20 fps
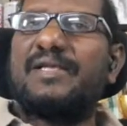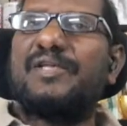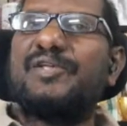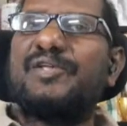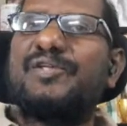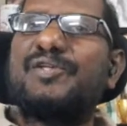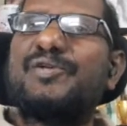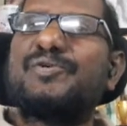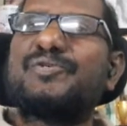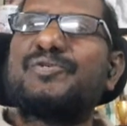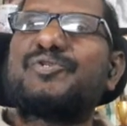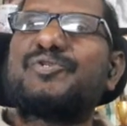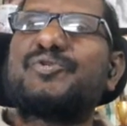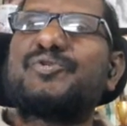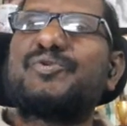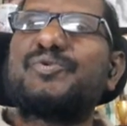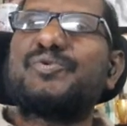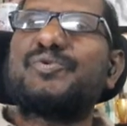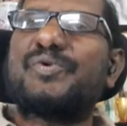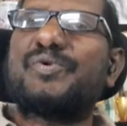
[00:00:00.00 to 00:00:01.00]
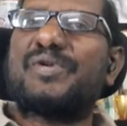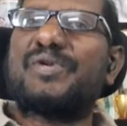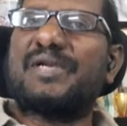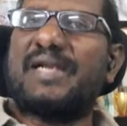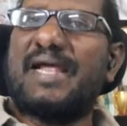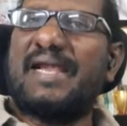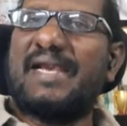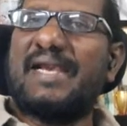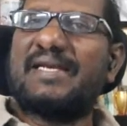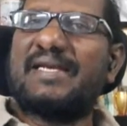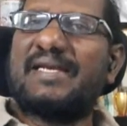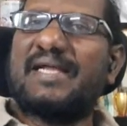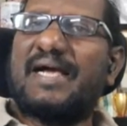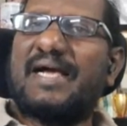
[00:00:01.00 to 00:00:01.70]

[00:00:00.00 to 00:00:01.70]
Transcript: he used to write